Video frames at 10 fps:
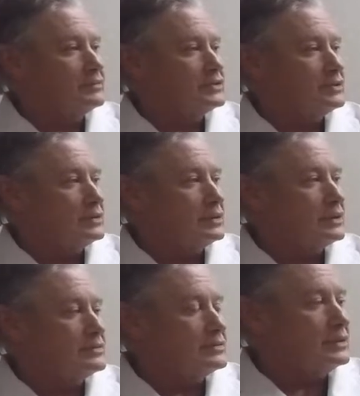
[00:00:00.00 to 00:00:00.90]
It's okay.
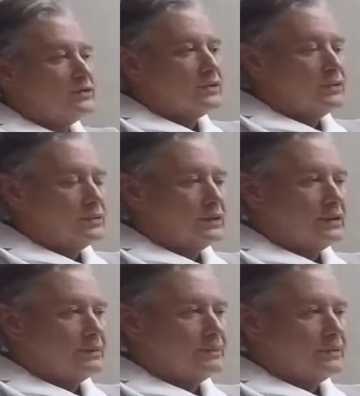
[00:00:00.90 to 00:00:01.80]
So,
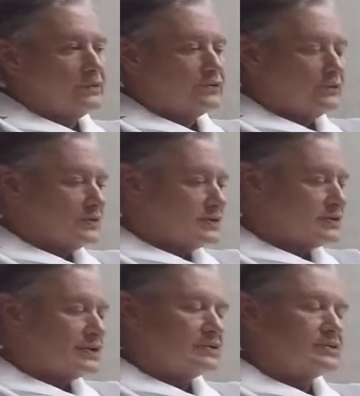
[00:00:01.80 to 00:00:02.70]
let's do this.
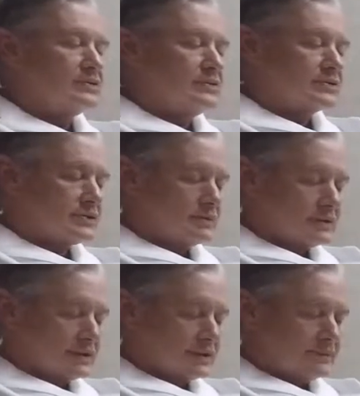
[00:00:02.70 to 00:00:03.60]
Let's get you through the
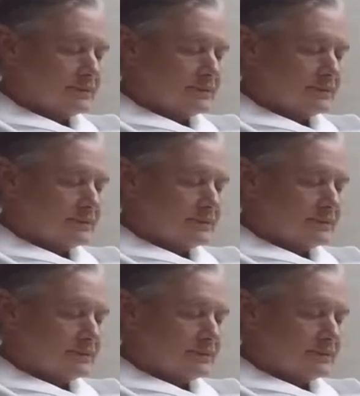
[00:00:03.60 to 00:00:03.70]
summertime.